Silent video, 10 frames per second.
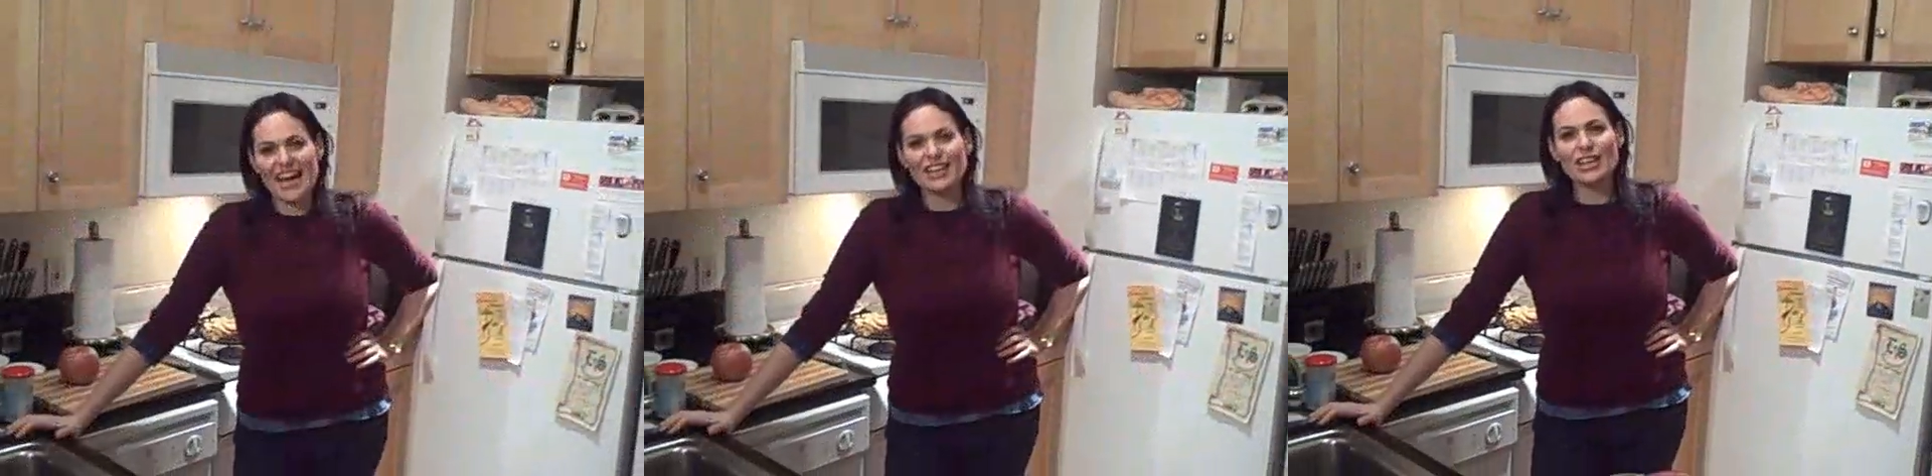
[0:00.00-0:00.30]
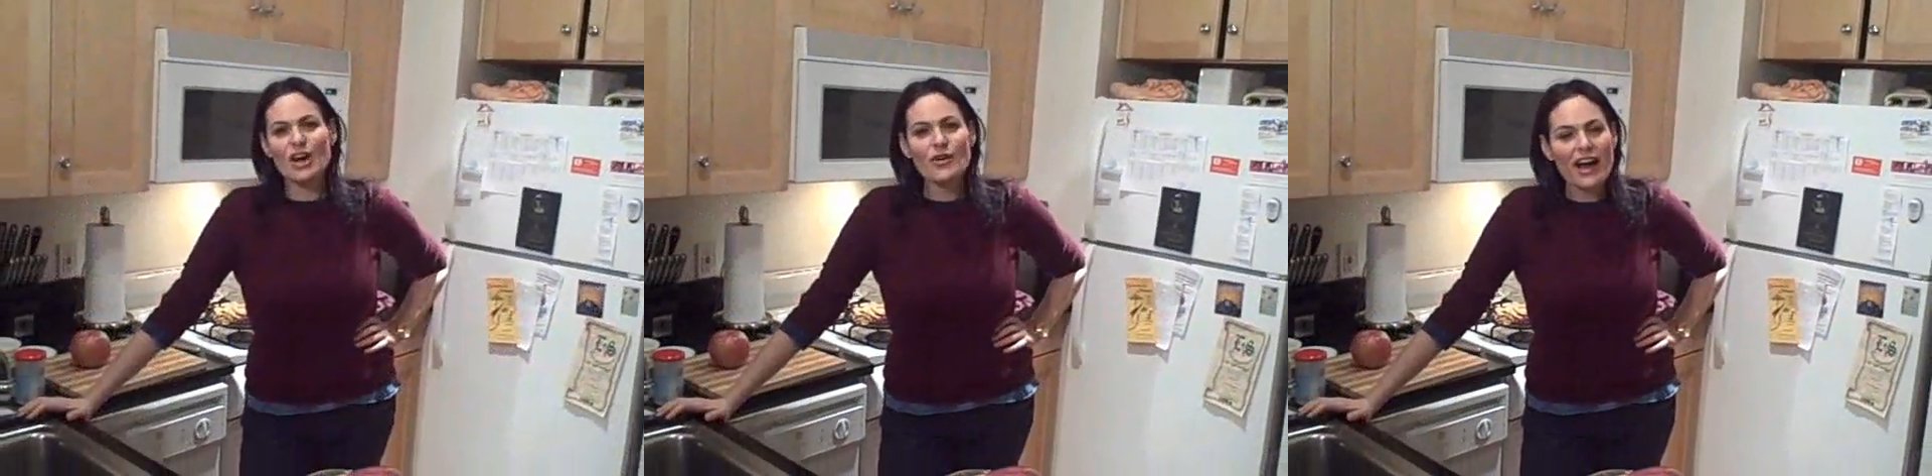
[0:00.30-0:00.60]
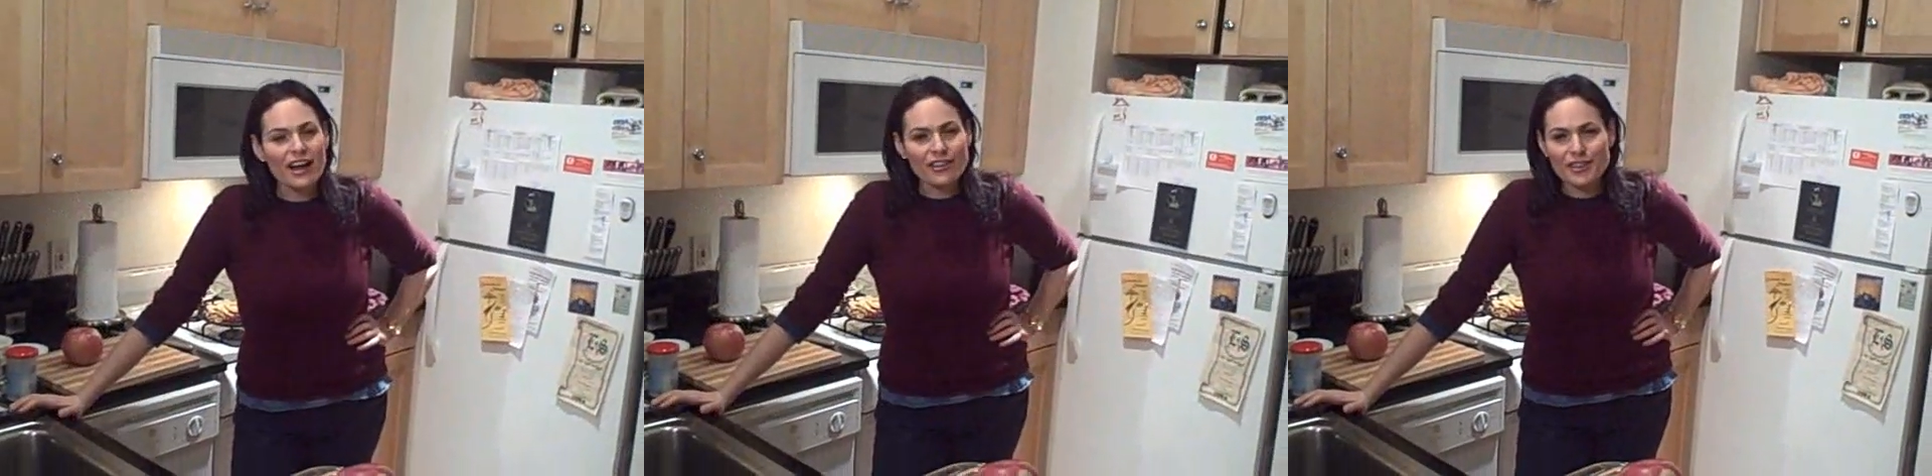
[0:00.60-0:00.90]
Hello,
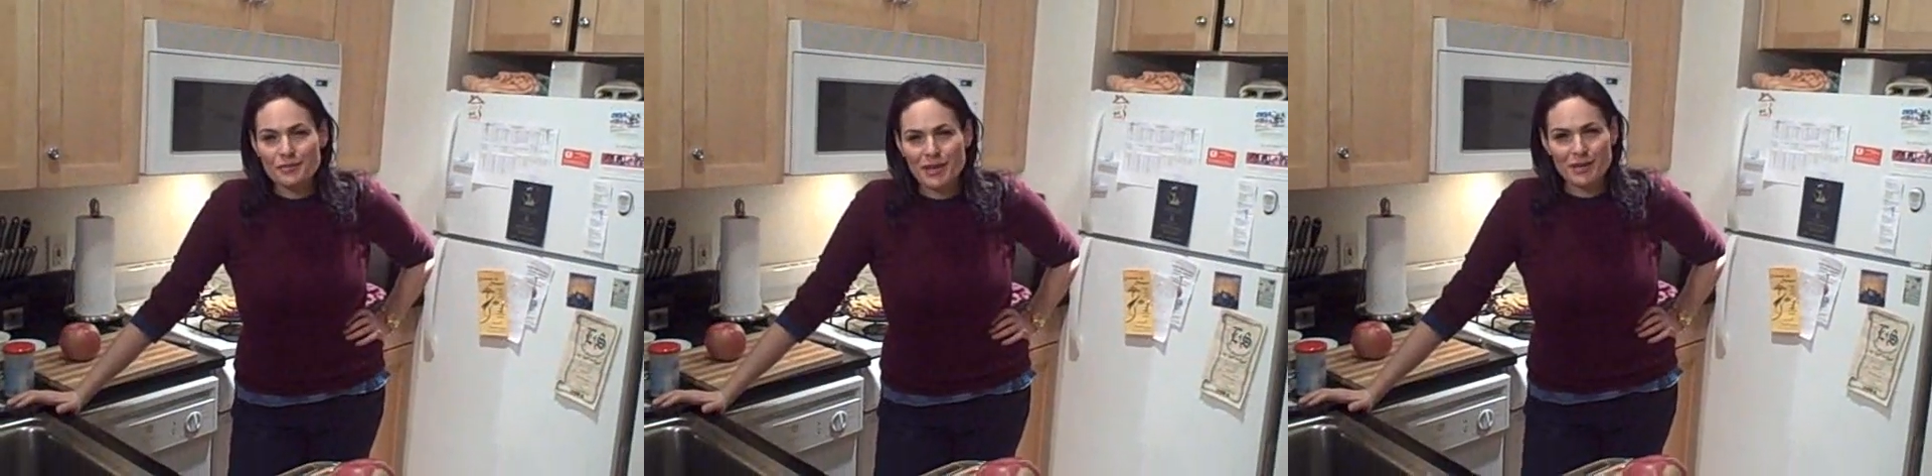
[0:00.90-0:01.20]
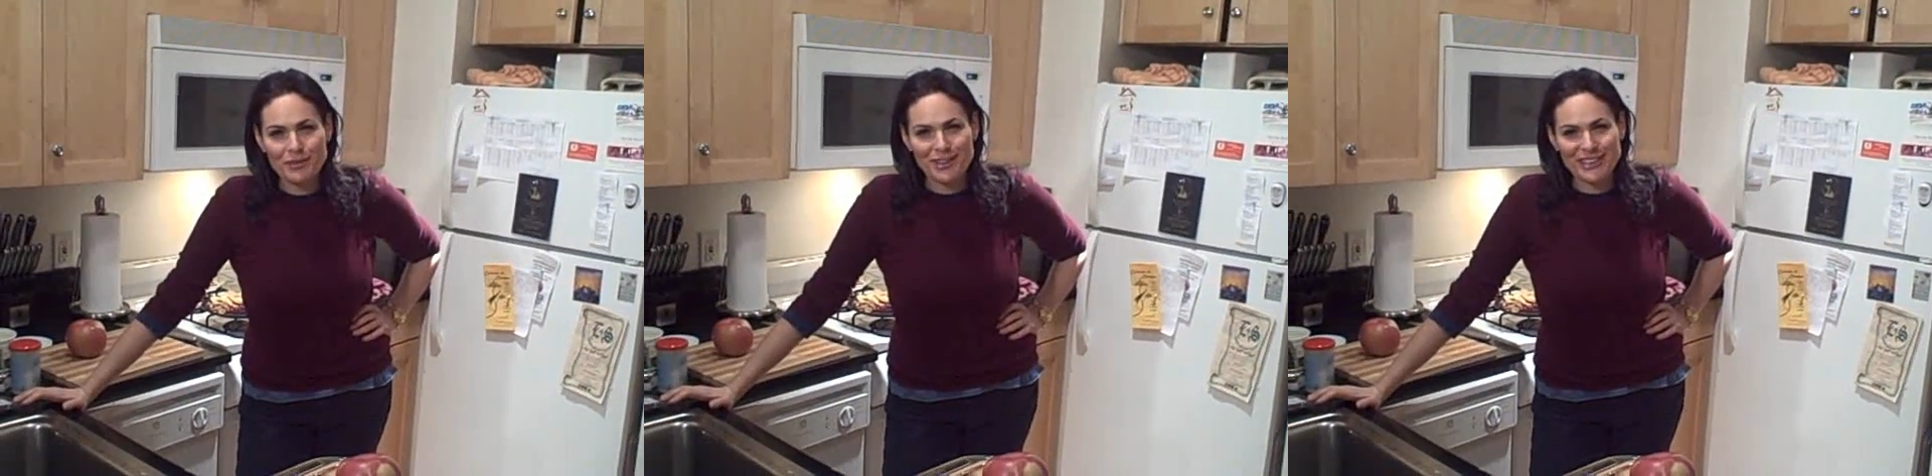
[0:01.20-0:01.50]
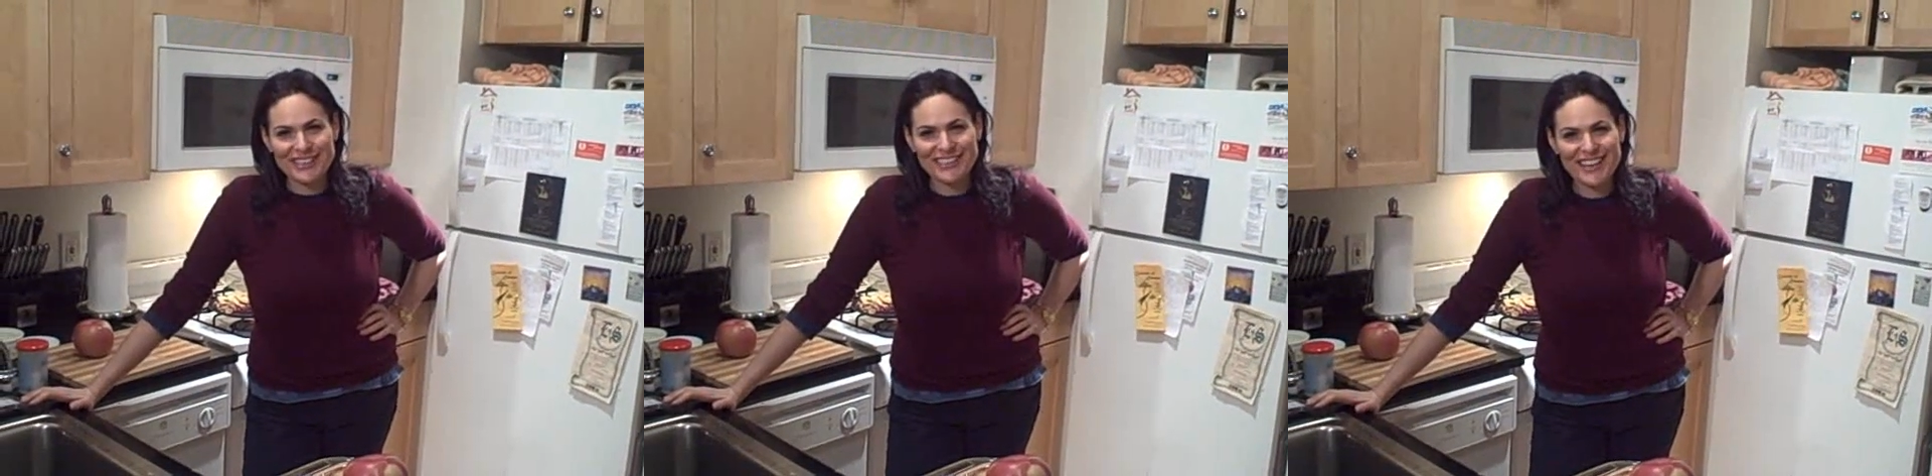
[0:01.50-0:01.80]
healthy
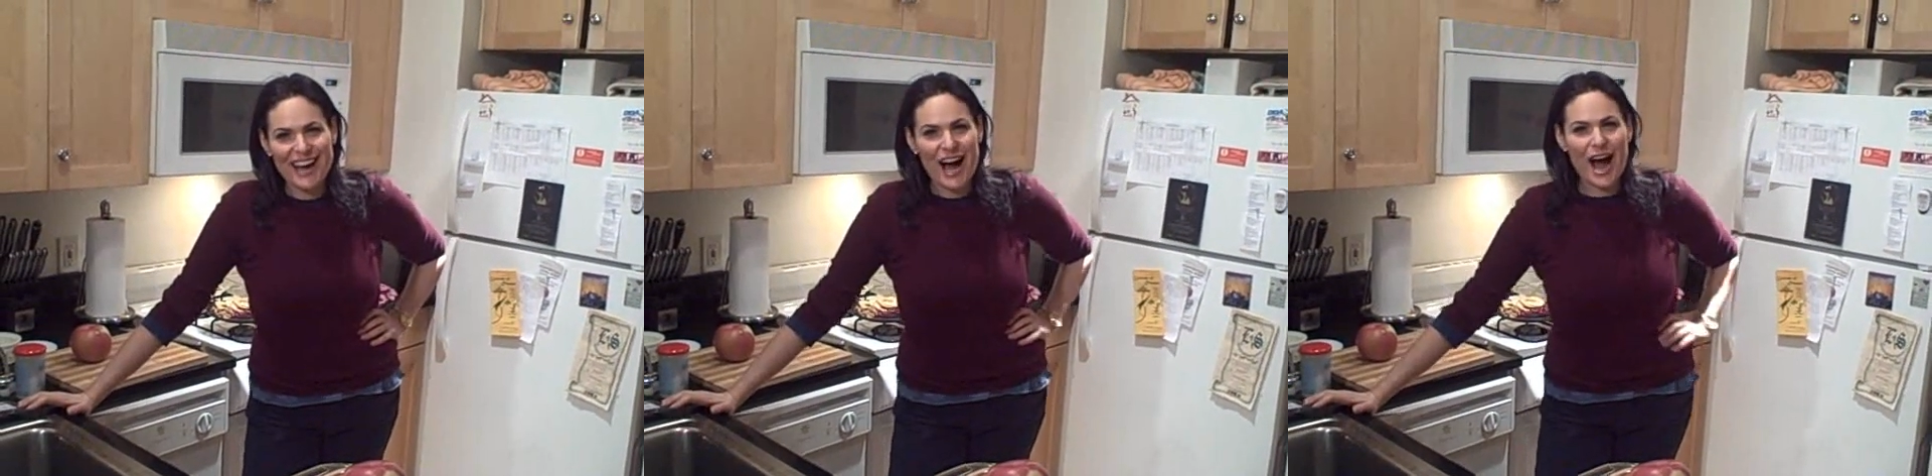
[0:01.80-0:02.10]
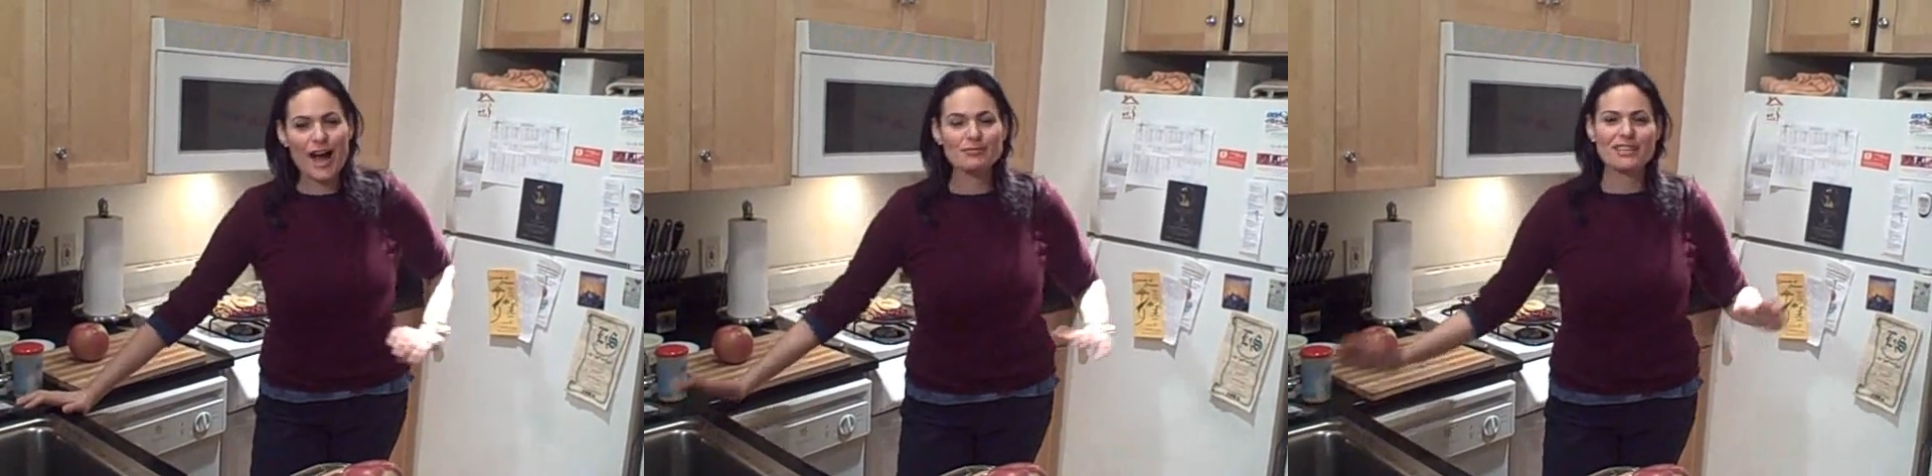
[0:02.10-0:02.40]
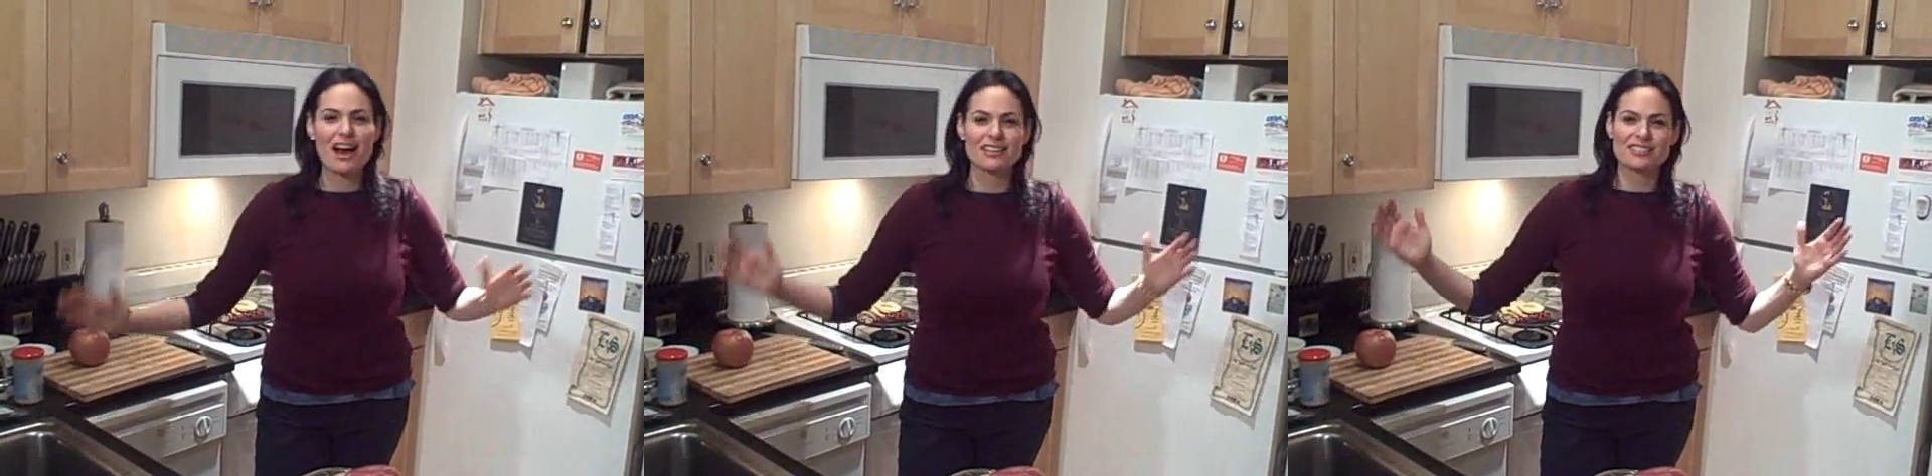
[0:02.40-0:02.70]
people.
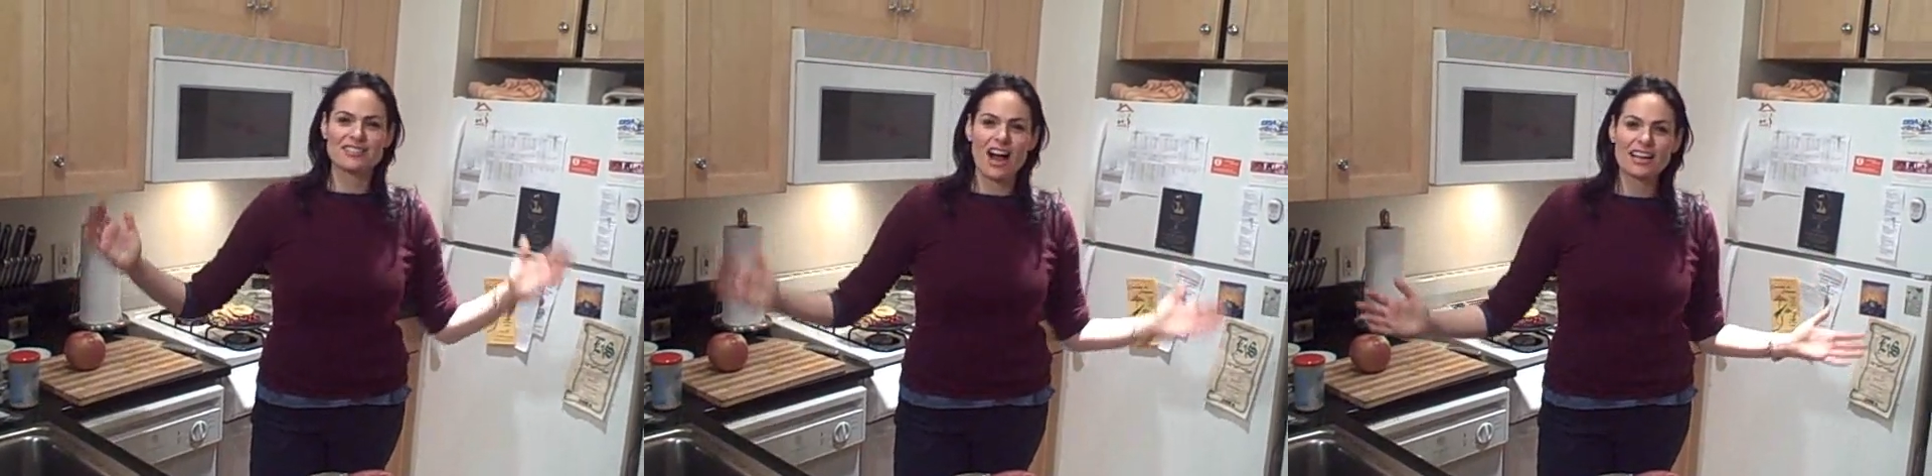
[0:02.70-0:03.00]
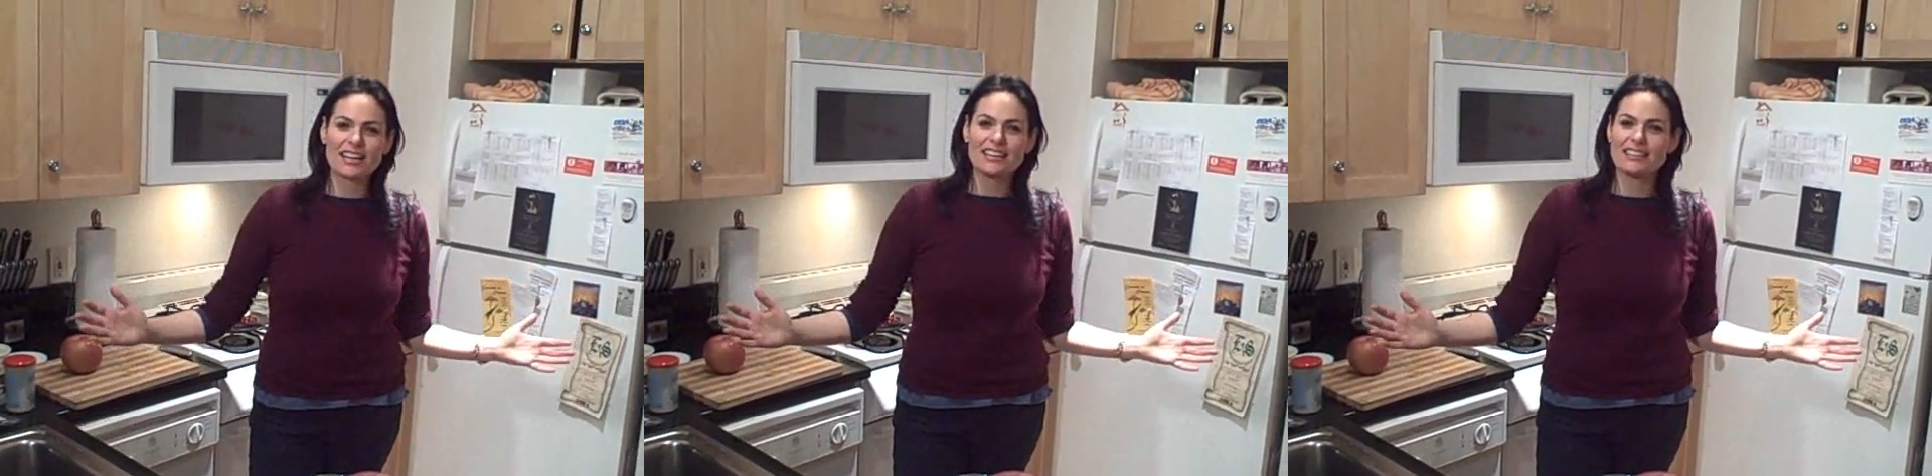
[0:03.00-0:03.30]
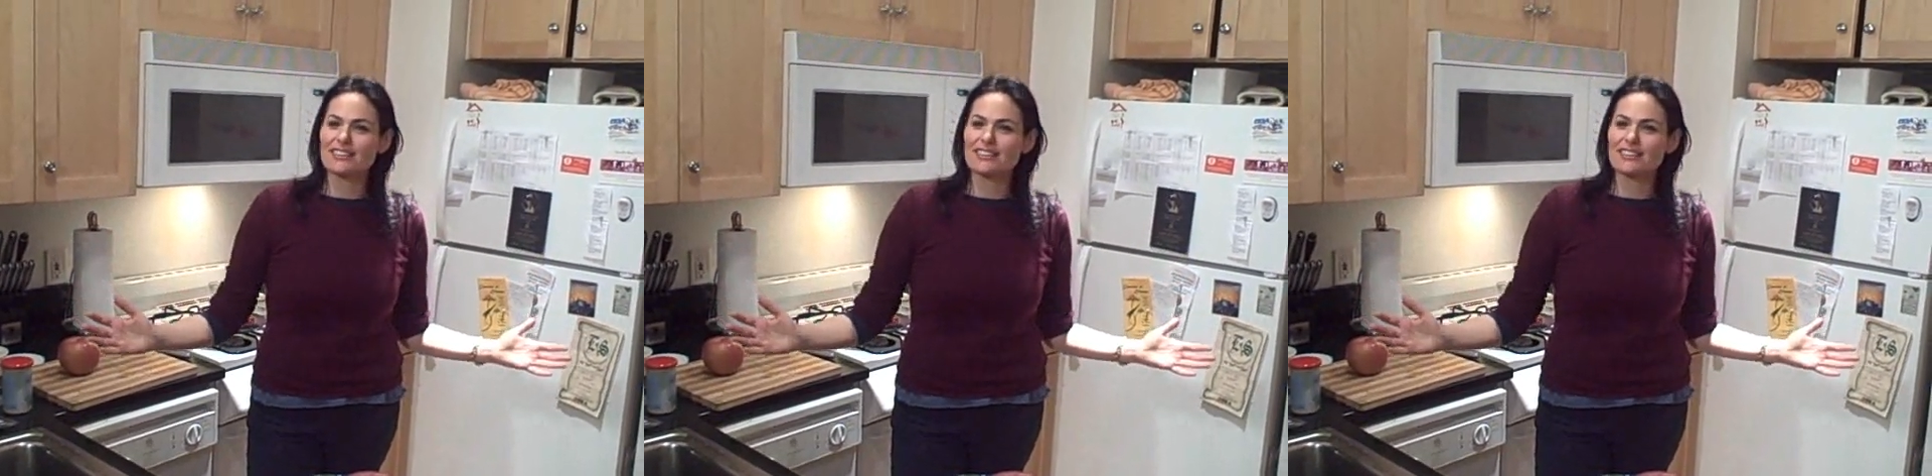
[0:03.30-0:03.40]
I'm Donna Sonkin,